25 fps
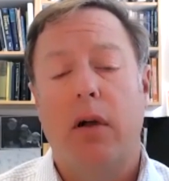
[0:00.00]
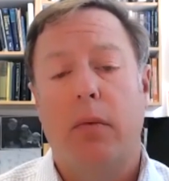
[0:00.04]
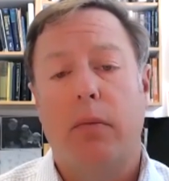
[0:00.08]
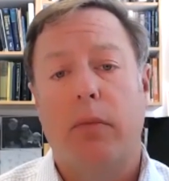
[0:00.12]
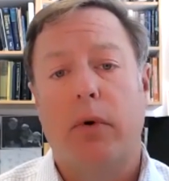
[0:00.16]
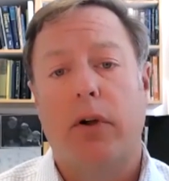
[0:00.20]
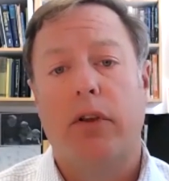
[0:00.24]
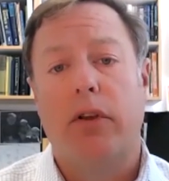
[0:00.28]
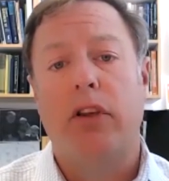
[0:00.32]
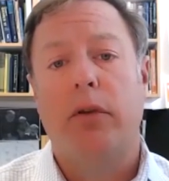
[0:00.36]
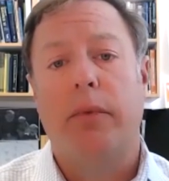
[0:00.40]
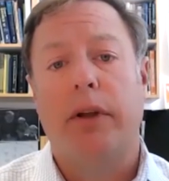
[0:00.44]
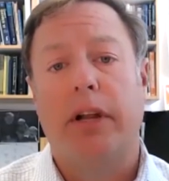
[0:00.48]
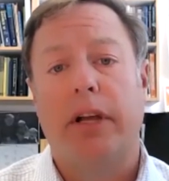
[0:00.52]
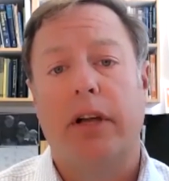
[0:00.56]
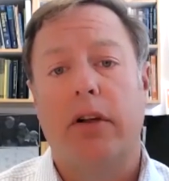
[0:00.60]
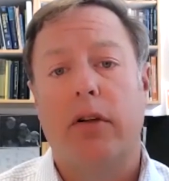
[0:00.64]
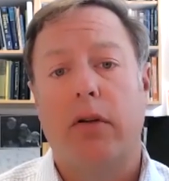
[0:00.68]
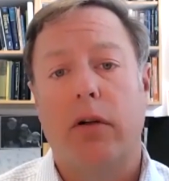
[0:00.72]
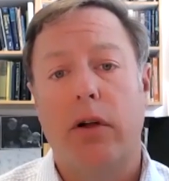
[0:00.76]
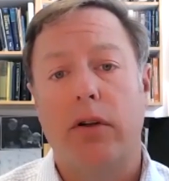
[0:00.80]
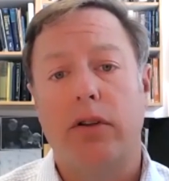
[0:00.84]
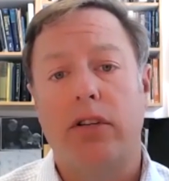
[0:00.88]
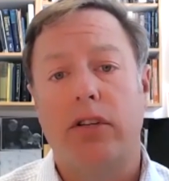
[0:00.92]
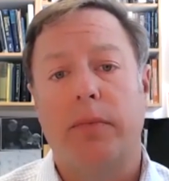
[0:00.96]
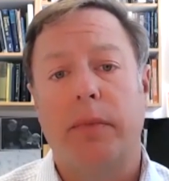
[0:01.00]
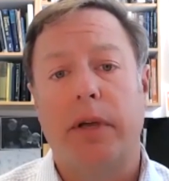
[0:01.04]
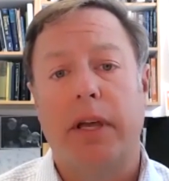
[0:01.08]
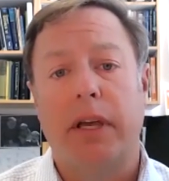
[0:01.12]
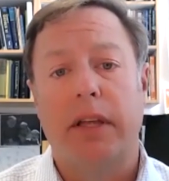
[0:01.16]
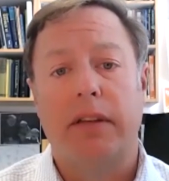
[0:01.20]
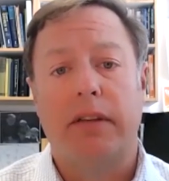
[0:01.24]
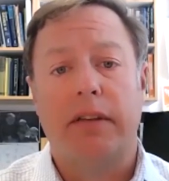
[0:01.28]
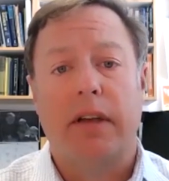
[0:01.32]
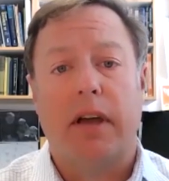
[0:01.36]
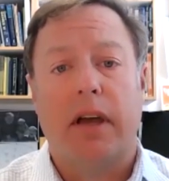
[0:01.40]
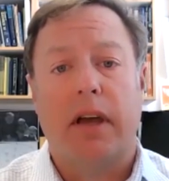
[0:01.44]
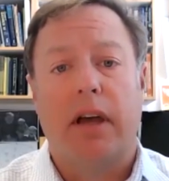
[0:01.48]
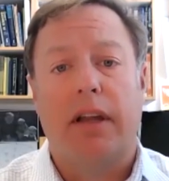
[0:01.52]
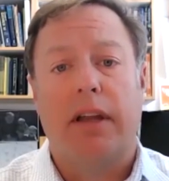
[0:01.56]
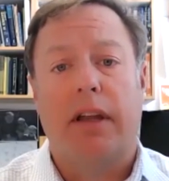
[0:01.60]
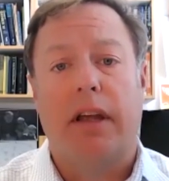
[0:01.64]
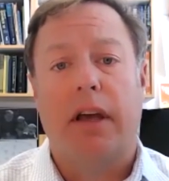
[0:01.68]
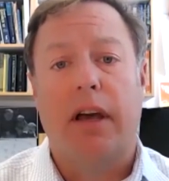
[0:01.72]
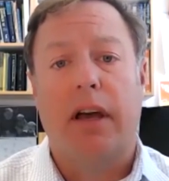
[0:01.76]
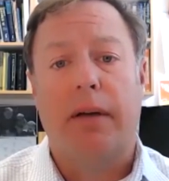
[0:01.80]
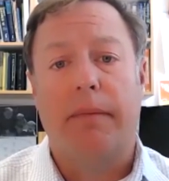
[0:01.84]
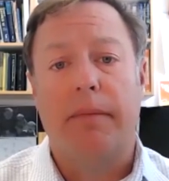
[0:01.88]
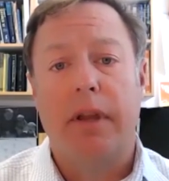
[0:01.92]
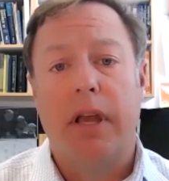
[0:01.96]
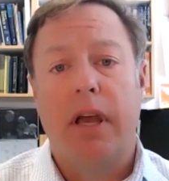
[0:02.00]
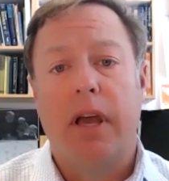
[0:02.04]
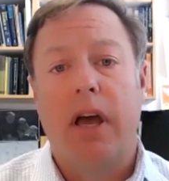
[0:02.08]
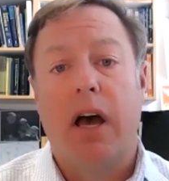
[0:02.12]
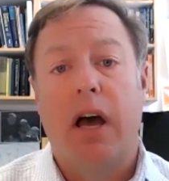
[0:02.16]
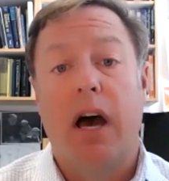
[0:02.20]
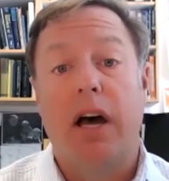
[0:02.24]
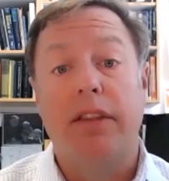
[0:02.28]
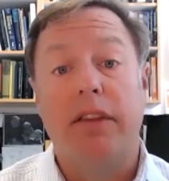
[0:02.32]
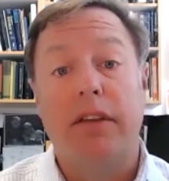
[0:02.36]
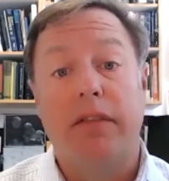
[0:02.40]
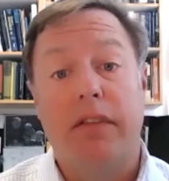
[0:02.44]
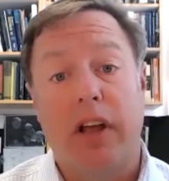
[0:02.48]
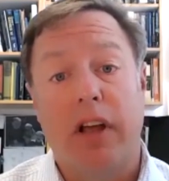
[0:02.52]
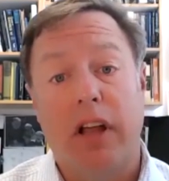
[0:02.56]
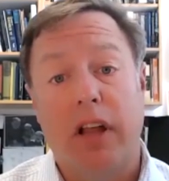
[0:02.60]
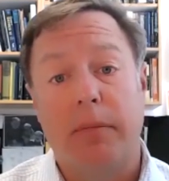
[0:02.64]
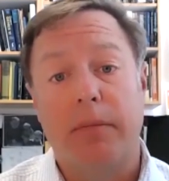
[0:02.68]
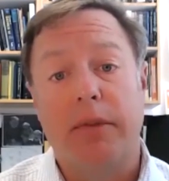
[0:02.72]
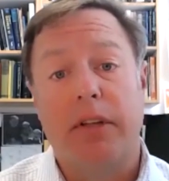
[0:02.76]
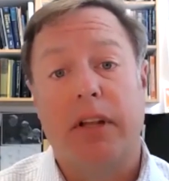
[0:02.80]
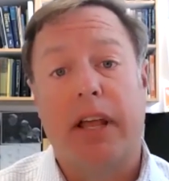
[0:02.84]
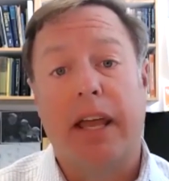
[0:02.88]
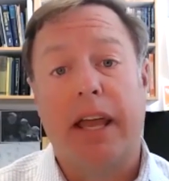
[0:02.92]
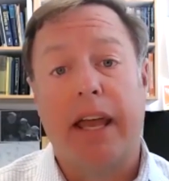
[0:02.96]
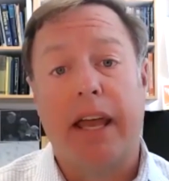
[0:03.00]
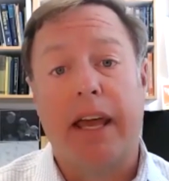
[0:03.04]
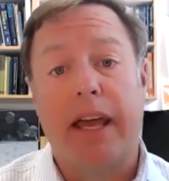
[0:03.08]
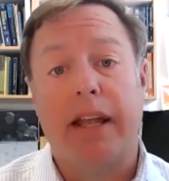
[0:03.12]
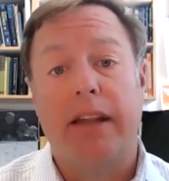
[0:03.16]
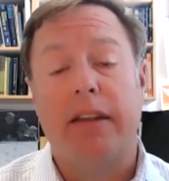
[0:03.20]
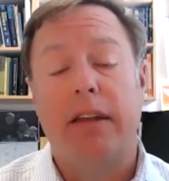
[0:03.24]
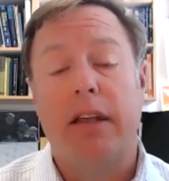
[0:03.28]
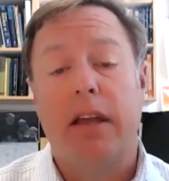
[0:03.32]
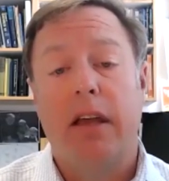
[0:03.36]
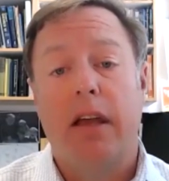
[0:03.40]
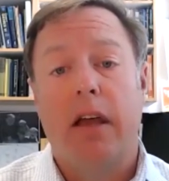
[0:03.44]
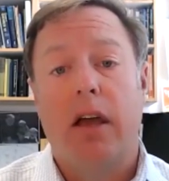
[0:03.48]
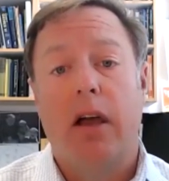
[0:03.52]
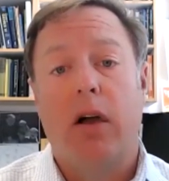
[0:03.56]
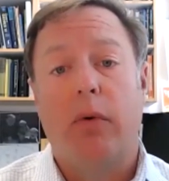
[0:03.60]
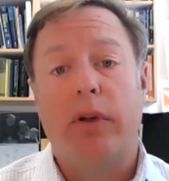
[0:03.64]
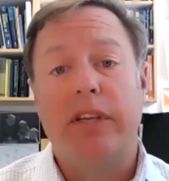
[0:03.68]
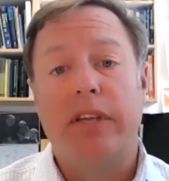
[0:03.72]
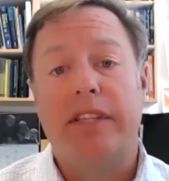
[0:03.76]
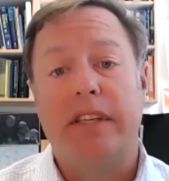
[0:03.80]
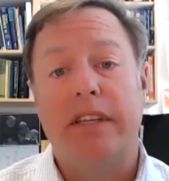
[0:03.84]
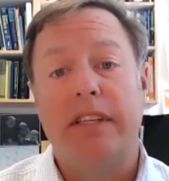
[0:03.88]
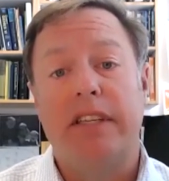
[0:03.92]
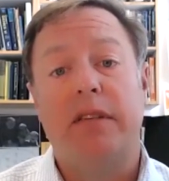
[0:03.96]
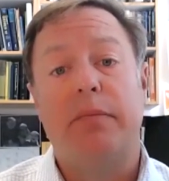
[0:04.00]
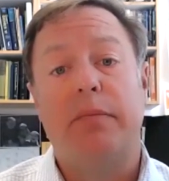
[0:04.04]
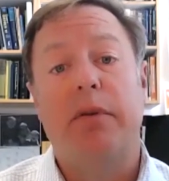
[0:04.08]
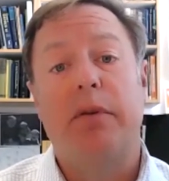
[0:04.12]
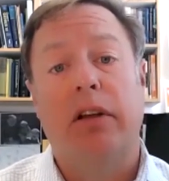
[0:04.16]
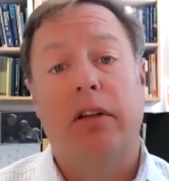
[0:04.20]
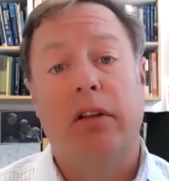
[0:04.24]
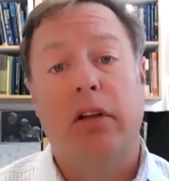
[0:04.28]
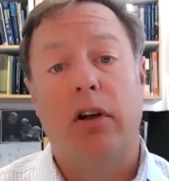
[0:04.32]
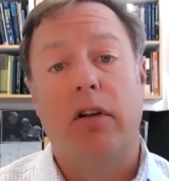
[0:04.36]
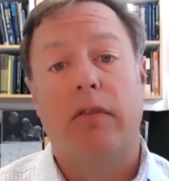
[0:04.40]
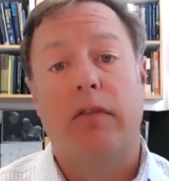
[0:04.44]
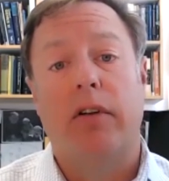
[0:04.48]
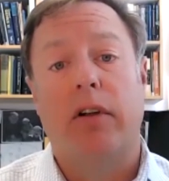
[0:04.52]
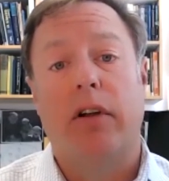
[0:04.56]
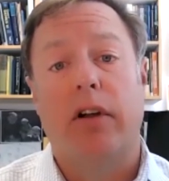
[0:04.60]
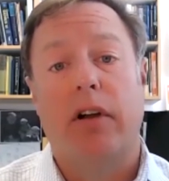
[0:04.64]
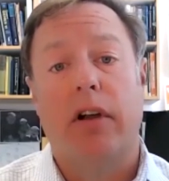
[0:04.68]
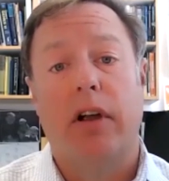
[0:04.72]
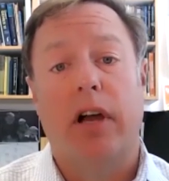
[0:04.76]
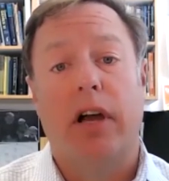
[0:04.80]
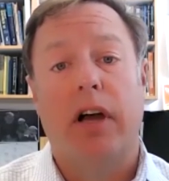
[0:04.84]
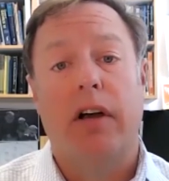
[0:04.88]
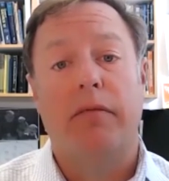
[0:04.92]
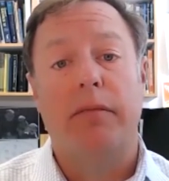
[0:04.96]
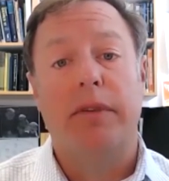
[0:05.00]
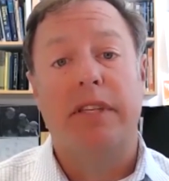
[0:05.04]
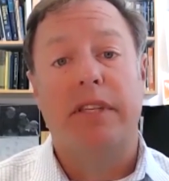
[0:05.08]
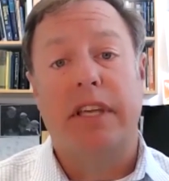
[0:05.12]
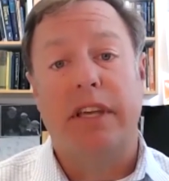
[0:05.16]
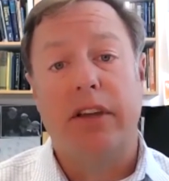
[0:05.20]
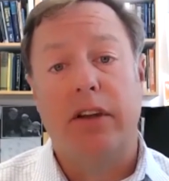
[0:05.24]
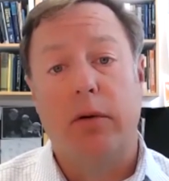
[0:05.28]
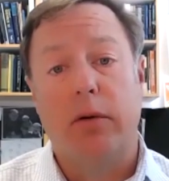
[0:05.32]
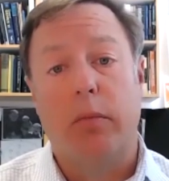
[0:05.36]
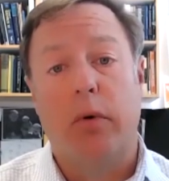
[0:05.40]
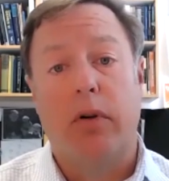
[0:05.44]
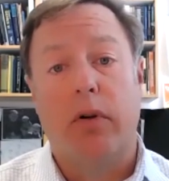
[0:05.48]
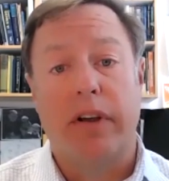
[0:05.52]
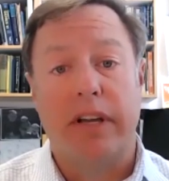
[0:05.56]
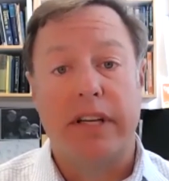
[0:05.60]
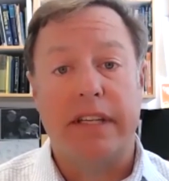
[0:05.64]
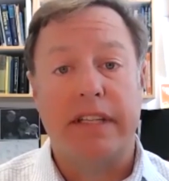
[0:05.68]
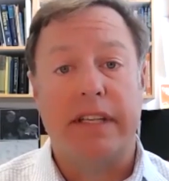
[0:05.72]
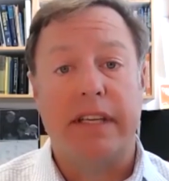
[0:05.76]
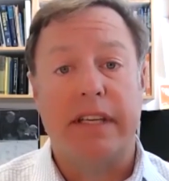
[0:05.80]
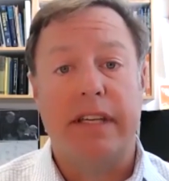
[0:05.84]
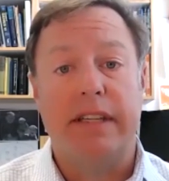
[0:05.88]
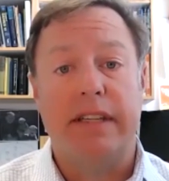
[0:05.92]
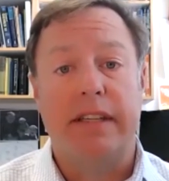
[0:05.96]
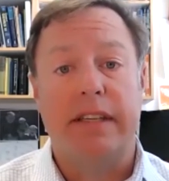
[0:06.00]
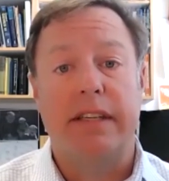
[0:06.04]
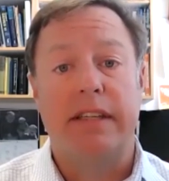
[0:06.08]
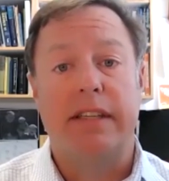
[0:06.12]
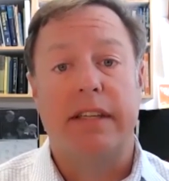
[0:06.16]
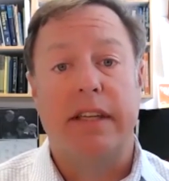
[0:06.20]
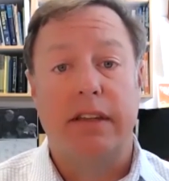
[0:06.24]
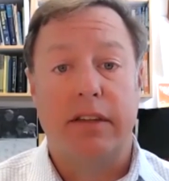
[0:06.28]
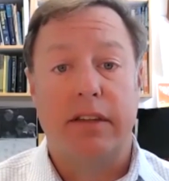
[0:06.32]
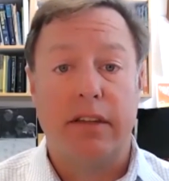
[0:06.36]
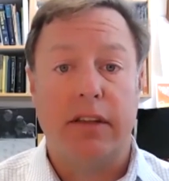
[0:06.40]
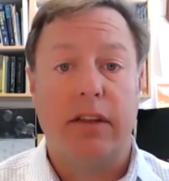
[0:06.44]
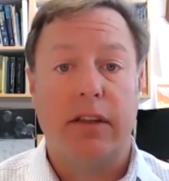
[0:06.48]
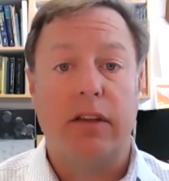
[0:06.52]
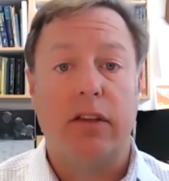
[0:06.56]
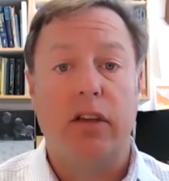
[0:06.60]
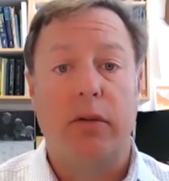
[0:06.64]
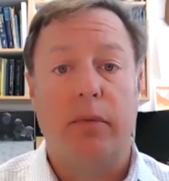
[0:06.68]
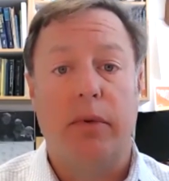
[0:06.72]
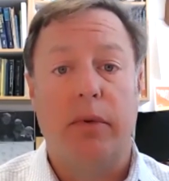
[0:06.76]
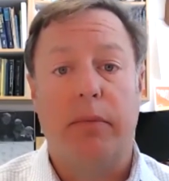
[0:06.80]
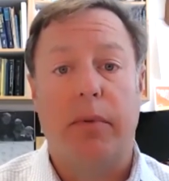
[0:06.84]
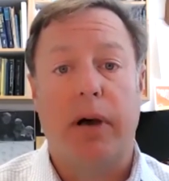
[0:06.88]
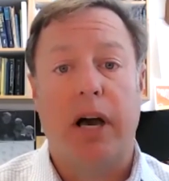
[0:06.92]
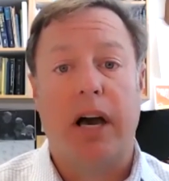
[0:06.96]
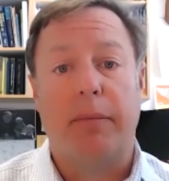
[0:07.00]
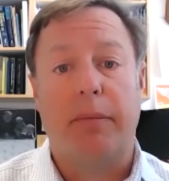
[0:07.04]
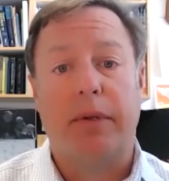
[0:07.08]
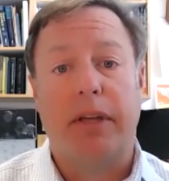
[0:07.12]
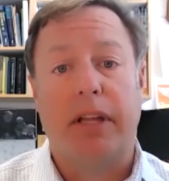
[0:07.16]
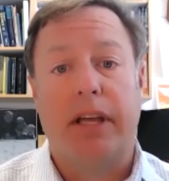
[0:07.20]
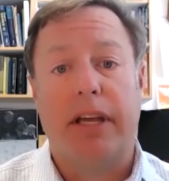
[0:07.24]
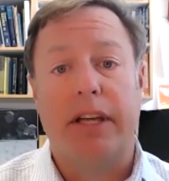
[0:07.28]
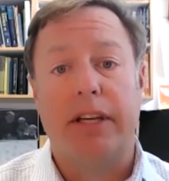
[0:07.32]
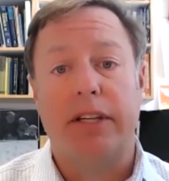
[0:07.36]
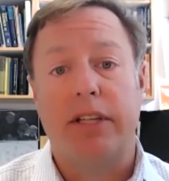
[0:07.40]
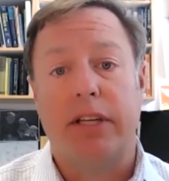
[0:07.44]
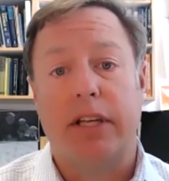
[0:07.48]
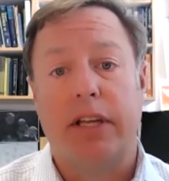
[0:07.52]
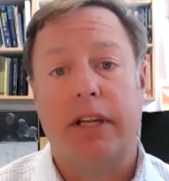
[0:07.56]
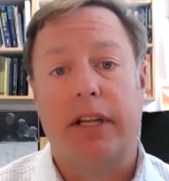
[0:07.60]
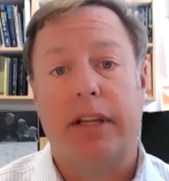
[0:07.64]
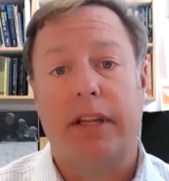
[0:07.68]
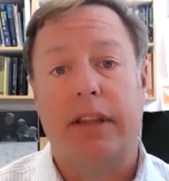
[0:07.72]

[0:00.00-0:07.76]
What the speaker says: more human encroachment on undeveloped land, we see spillover of mosquito-borne diseases into the human population.